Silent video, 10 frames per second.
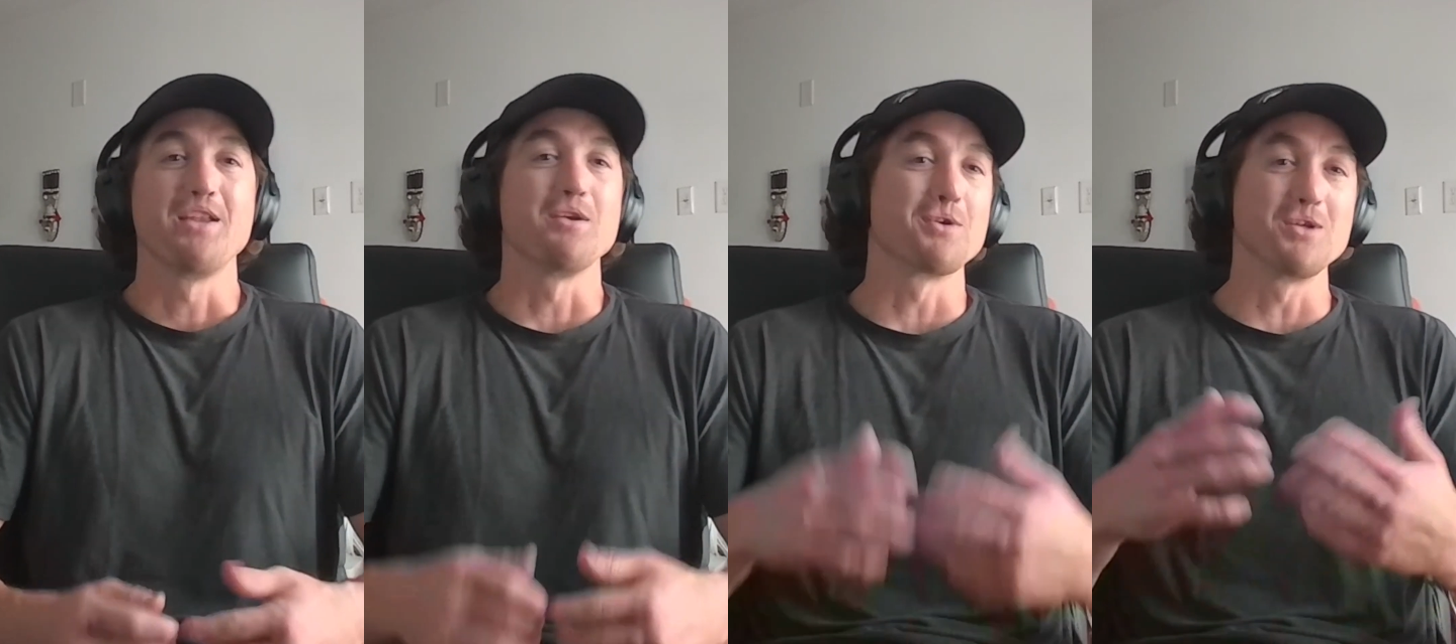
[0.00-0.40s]

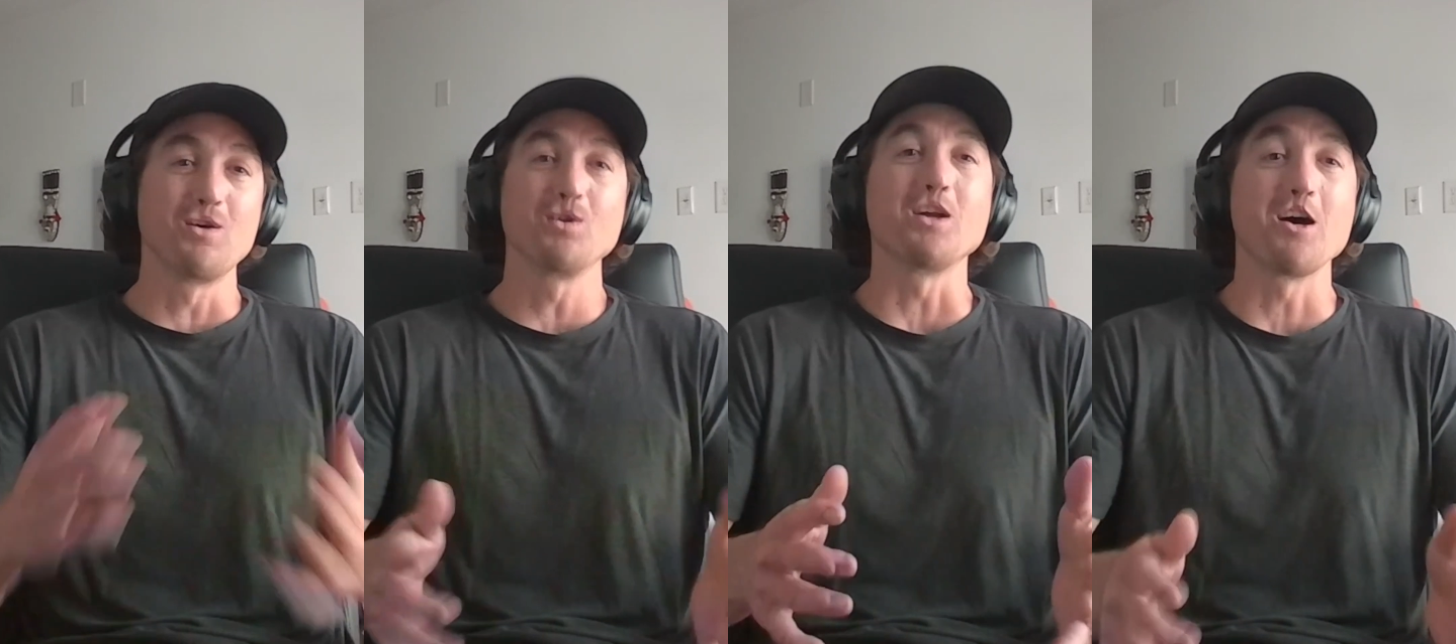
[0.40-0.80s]
They're
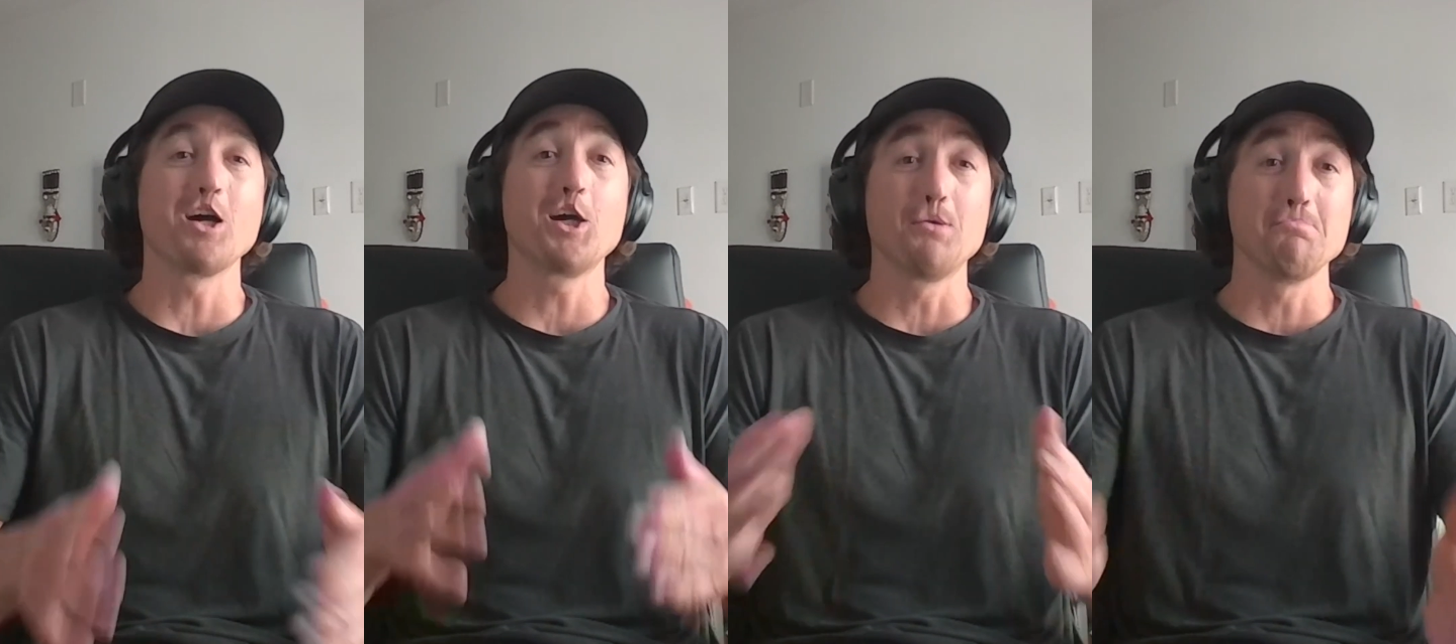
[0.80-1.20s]
no
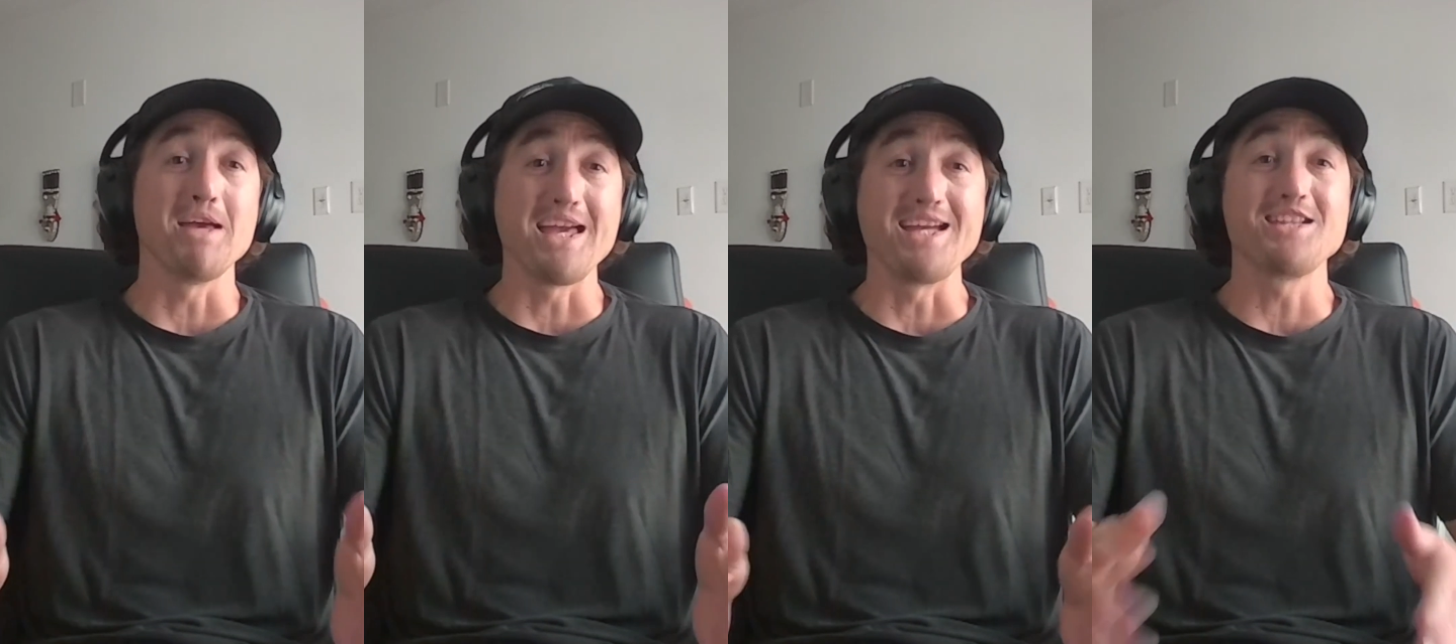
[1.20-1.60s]
longer
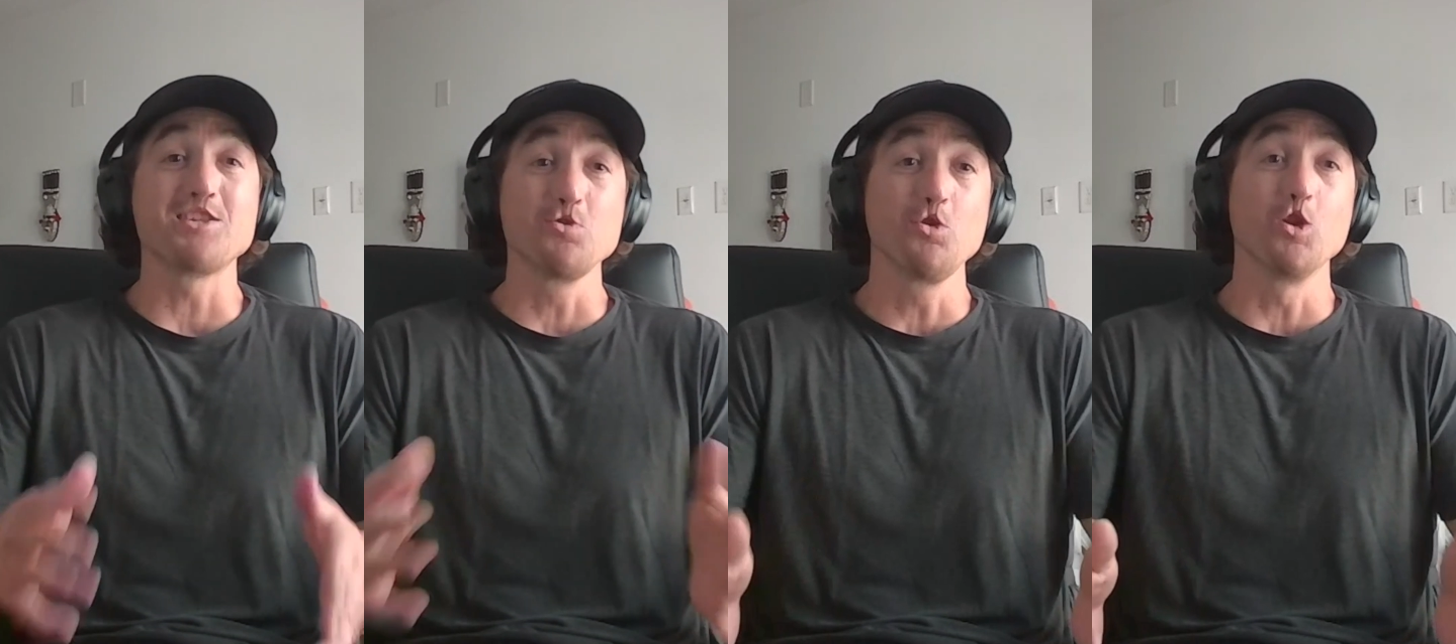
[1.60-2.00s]
made
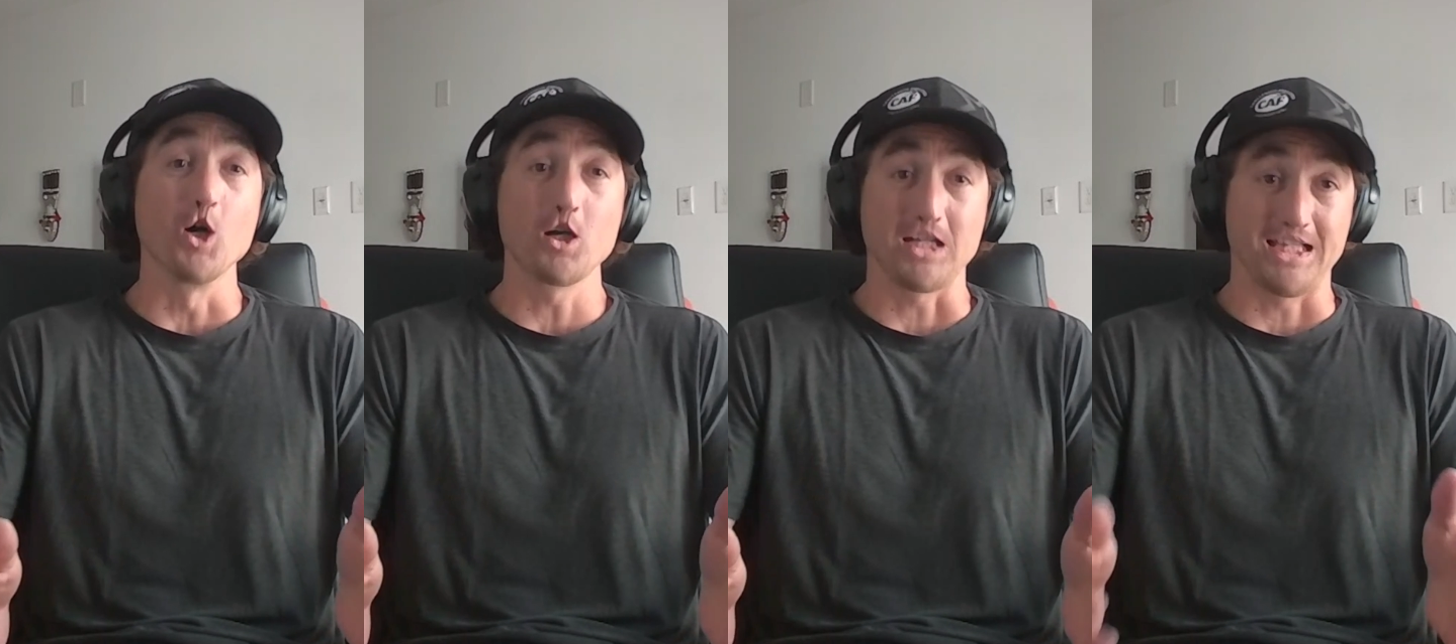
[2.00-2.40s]
to
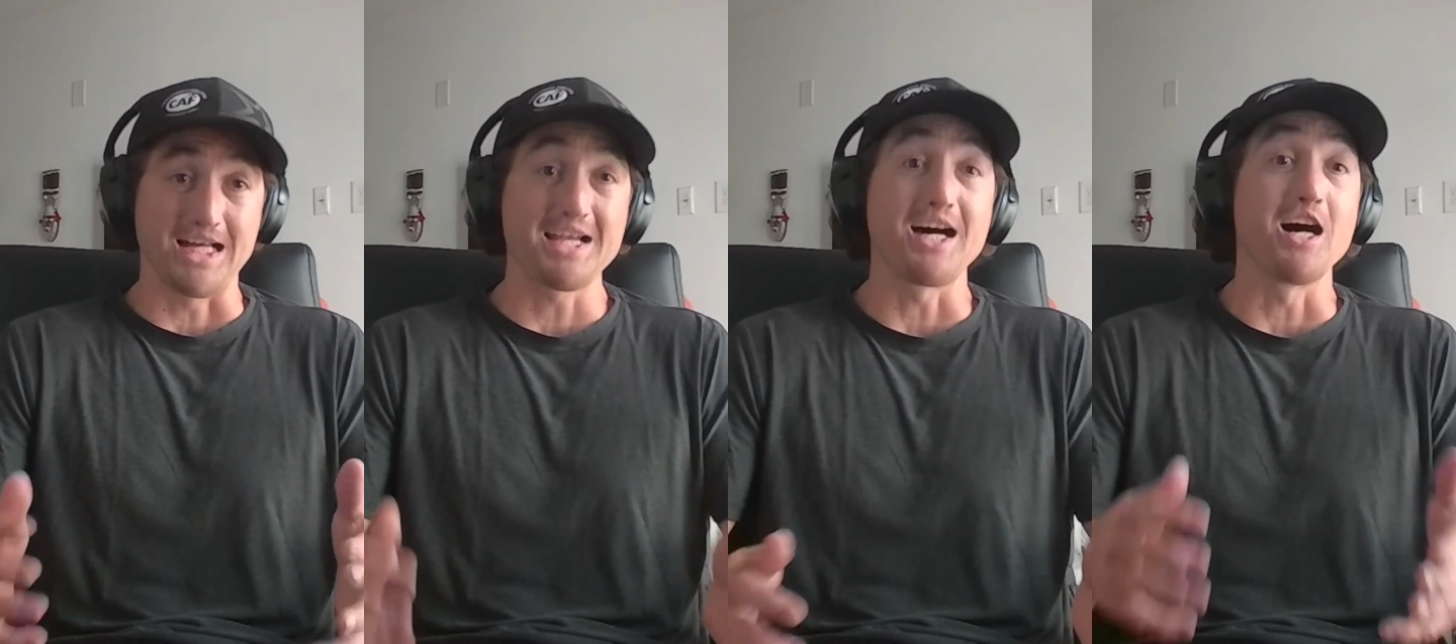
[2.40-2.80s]
look
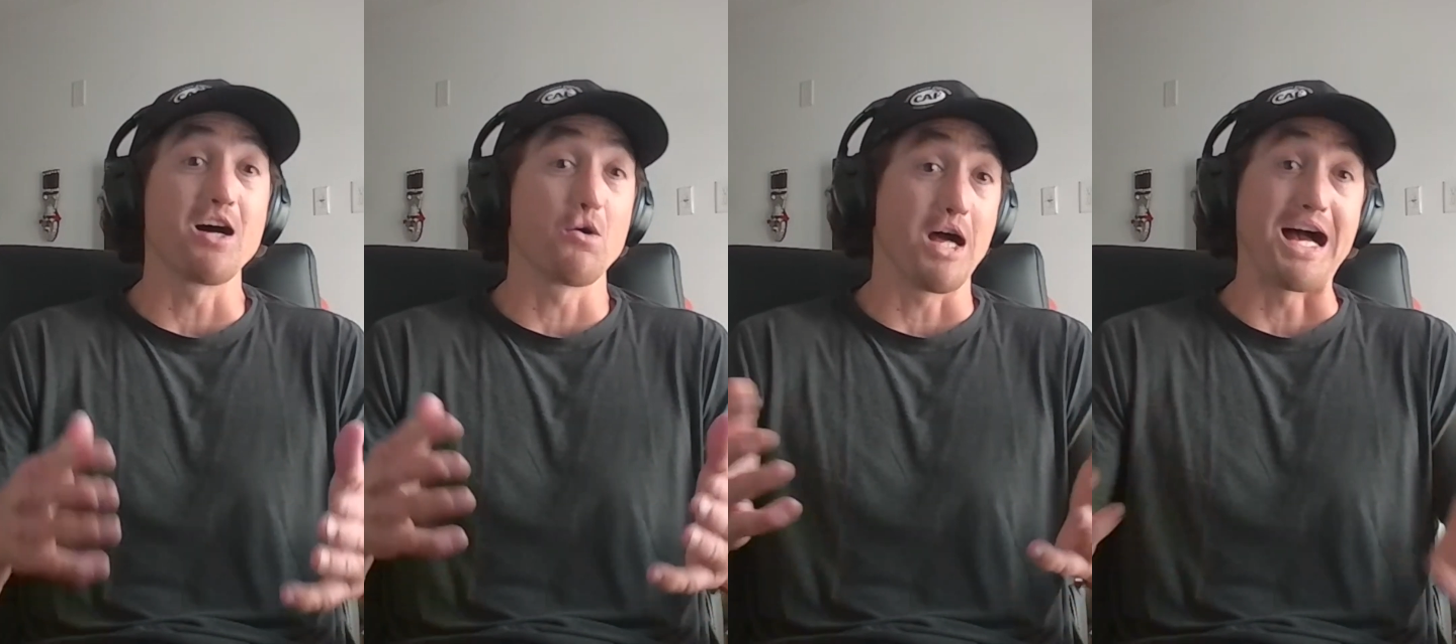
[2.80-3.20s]
like a